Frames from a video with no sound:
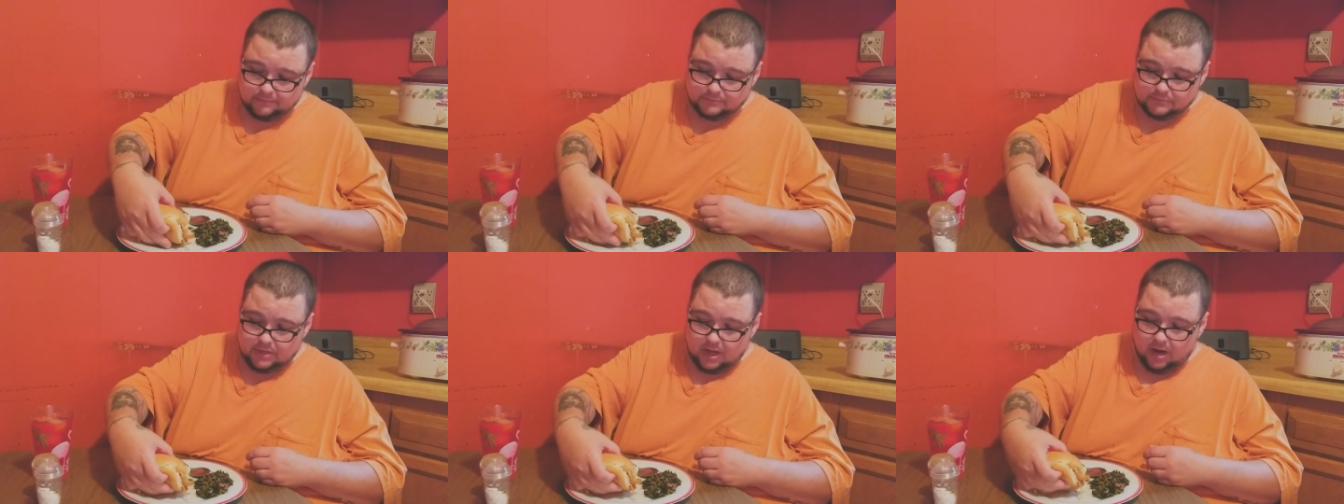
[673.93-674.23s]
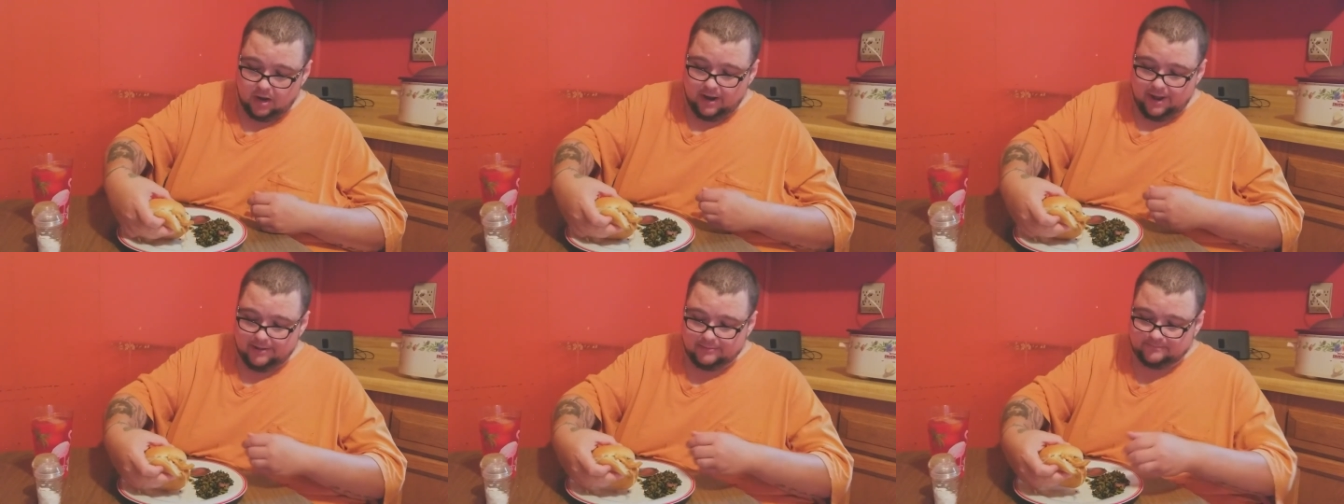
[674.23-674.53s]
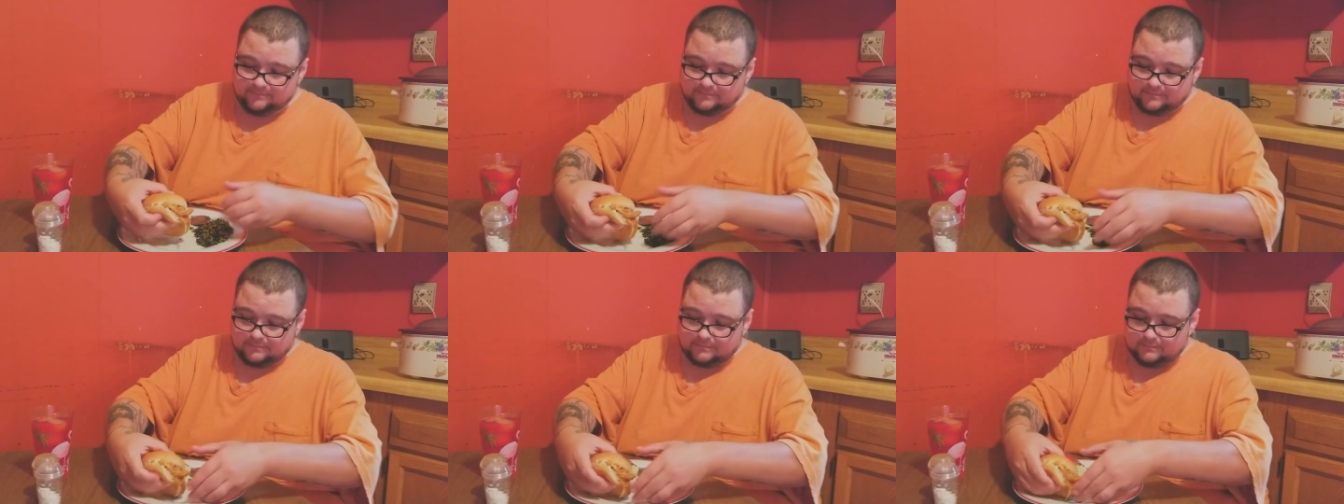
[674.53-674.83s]
Alright.
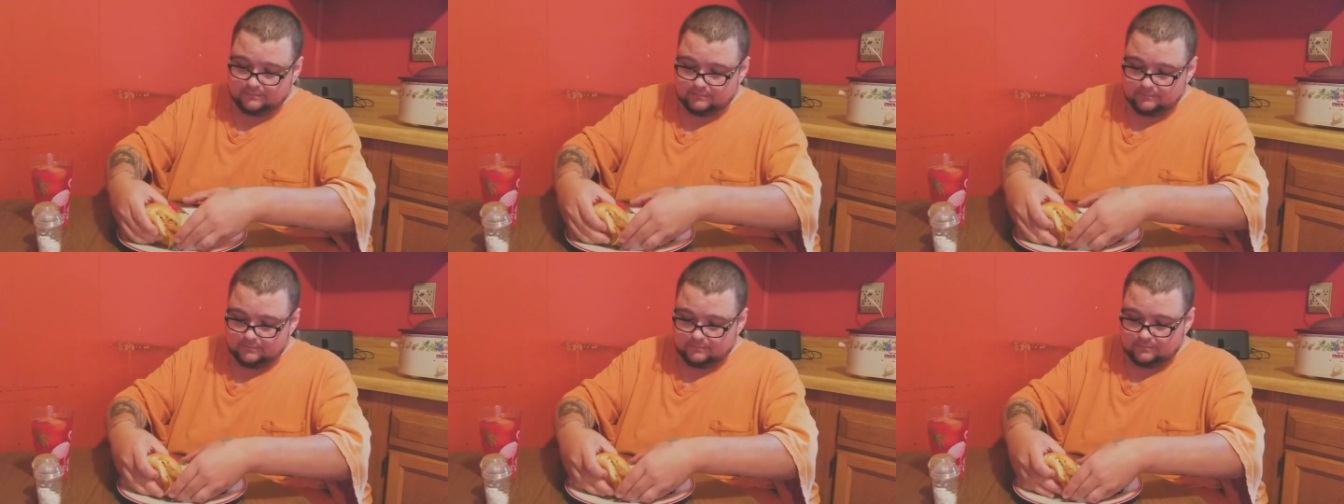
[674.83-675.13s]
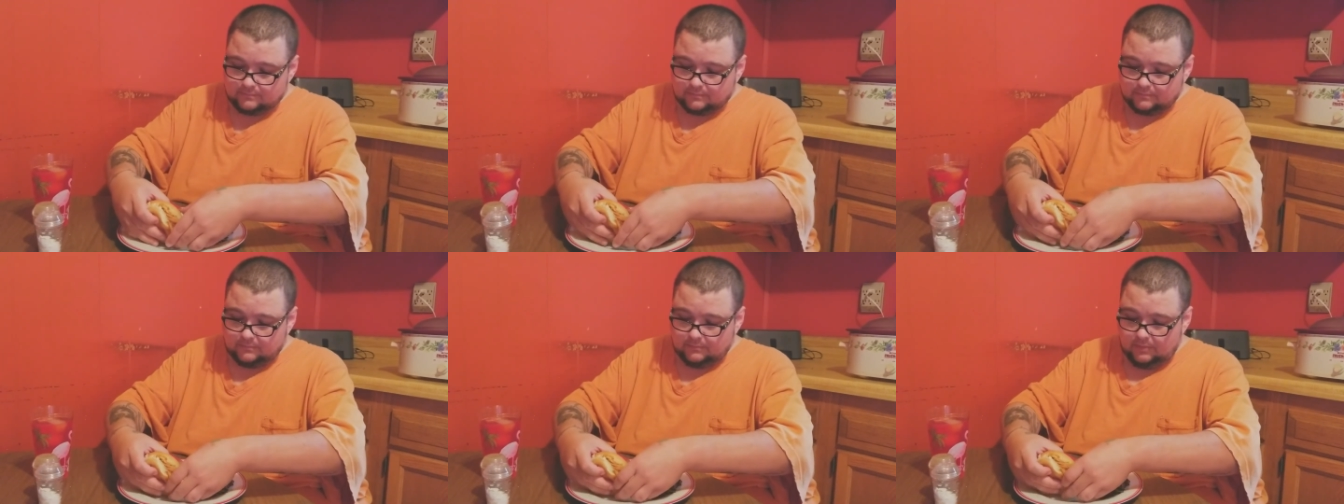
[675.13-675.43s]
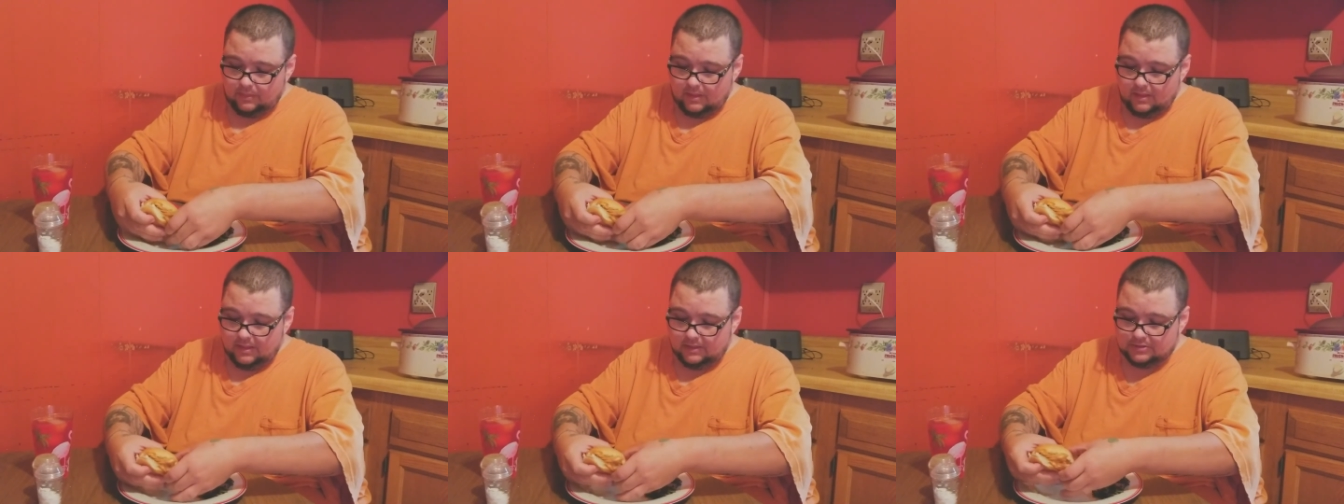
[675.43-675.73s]

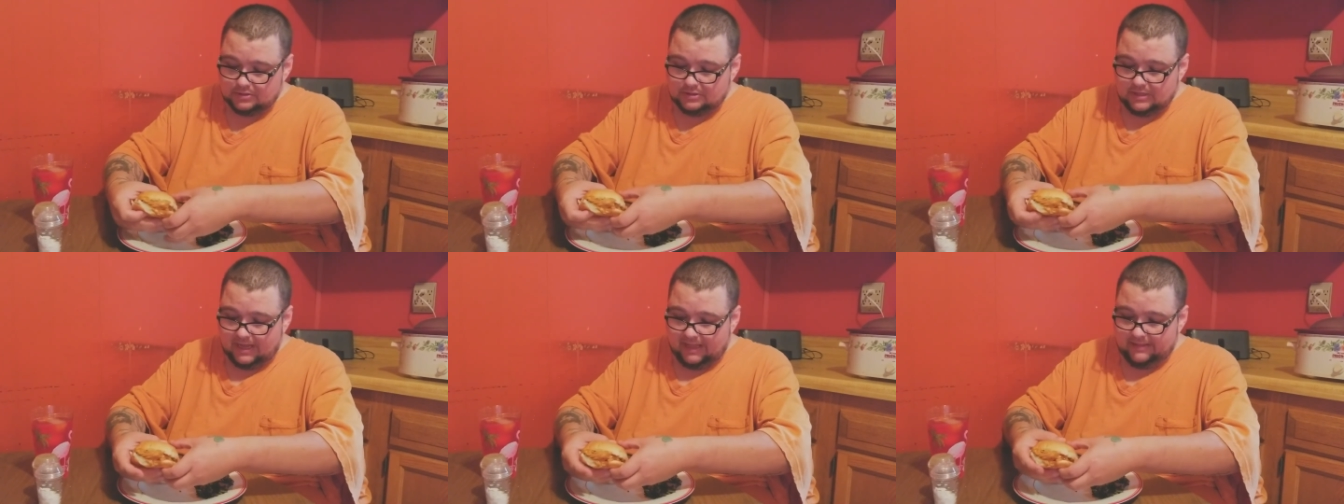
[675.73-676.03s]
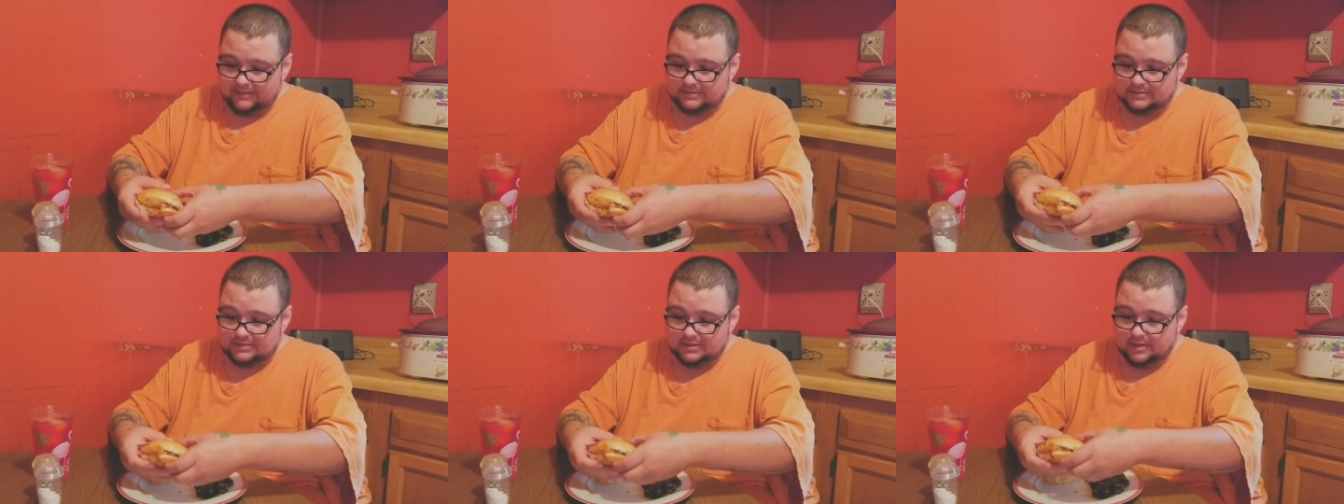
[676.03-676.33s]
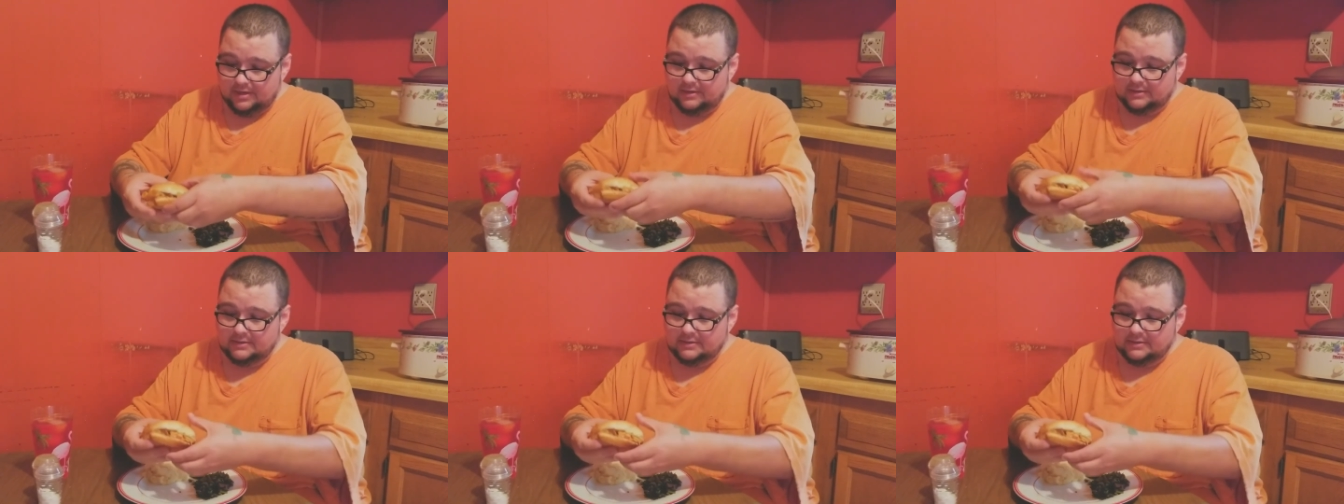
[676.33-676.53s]
Let's try this.